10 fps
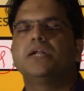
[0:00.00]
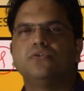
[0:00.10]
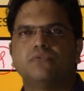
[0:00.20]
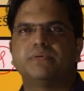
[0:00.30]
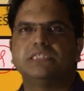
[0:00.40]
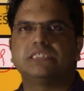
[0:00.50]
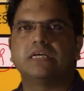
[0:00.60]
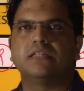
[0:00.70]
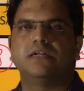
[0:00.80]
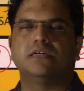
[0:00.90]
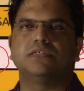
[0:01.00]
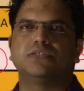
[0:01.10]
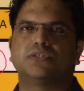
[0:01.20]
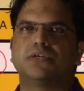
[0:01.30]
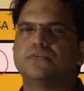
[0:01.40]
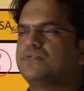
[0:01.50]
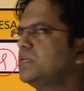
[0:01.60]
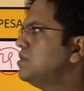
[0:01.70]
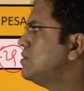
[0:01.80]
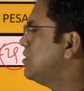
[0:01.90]
your Panchayati Raj
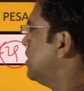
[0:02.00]
institution